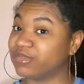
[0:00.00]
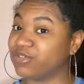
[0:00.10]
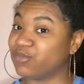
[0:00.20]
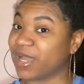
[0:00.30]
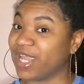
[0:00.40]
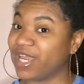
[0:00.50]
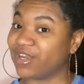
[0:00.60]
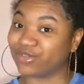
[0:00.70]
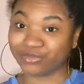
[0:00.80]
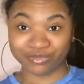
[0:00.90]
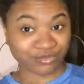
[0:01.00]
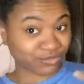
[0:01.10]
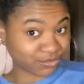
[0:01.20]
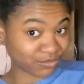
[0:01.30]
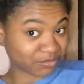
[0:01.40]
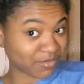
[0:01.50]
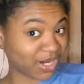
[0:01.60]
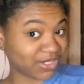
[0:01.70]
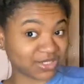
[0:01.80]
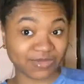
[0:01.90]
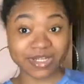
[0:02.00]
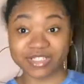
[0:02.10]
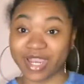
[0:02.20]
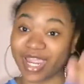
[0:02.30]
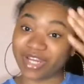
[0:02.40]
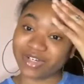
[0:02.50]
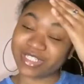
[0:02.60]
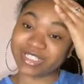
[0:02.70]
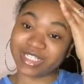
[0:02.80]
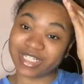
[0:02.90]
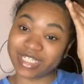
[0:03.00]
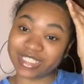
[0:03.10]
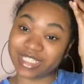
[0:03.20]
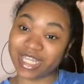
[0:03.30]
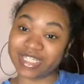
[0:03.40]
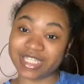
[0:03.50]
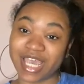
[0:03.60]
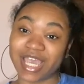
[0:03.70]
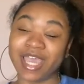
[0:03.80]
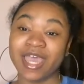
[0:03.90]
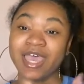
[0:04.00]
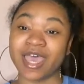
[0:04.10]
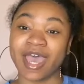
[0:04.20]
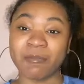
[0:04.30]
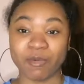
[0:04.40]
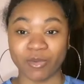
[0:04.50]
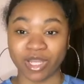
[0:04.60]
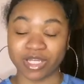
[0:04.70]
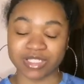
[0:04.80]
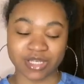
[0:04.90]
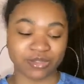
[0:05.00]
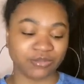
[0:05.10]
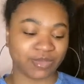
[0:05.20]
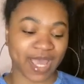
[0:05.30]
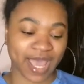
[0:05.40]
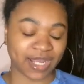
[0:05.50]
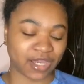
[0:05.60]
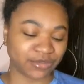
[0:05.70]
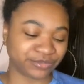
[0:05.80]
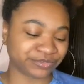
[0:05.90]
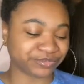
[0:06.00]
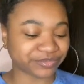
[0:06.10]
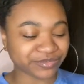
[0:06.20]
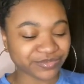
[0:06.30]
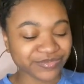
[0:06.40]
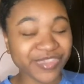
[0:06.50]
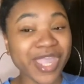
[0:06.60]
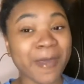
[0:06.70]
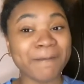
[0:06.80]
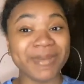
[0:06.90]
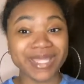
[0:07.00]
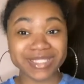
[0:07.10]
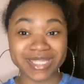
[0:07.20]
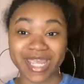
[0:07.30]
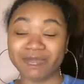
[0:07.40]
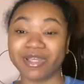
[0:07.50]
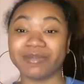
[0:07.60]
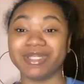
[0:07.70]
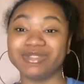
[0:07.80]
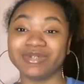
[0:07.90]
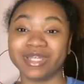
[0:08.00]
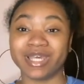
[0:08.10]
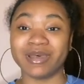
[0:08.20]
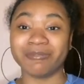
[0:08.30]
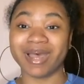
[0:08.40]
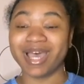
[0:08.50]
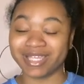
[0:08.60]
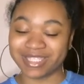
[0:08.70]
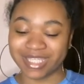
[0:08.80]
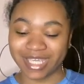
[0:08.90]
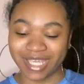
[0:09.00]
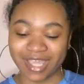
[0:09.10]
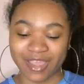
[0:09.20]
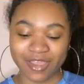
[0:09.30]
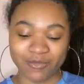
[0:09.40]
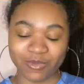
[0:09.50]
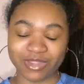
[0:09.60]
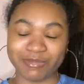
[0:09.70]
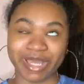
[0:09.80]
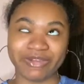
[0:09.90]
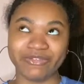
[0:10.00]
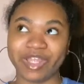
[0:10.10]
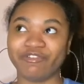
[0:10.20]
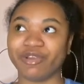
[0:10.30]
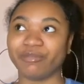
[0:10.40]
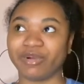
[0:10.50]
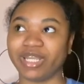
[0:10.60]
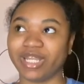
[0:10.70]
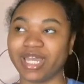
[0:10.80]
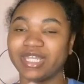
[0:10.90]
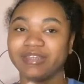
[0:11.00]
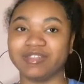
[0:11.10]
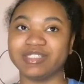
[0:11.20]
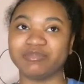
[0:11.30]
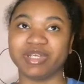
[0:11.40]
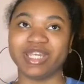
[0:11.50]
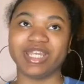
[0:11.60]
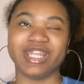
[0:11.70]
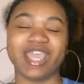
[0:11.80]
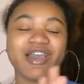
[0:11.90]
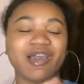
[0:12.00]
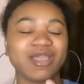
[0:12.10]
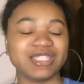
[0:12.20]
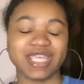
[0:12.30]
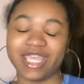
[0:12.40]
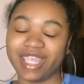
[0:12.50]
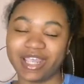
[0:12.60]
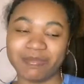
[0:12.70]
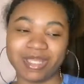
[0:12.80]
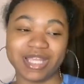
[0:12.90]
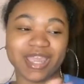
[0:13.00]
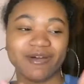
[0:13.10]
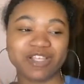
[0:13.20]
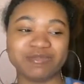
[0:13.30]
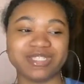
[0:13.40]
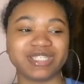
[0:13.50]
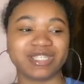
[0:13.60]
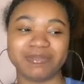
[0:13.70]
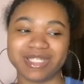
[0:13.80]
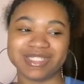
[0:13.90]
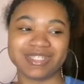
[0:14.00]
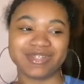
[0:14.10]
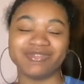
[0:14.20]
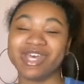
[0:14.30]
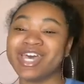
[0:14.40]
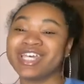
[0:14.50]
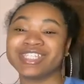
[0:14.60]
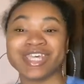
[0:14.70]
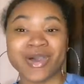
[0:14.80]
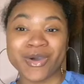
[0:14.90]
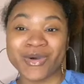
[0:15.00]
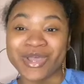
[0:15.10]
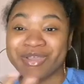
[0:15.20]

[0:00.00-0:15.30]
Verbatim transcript: do my hair my hair looks very dry crusted and dusted yes i i'm aware so i know but today we're gonna be doing an unboxing with my favorite brand i love this brand they always take care of me they always be sending me stuff so